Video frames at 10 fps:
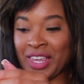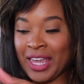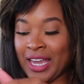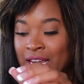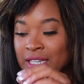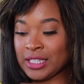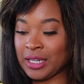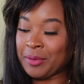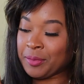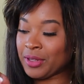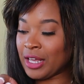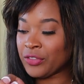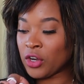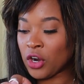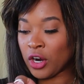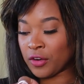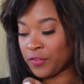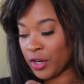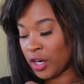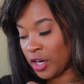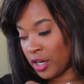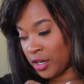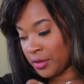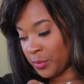And let me pull out the card for her.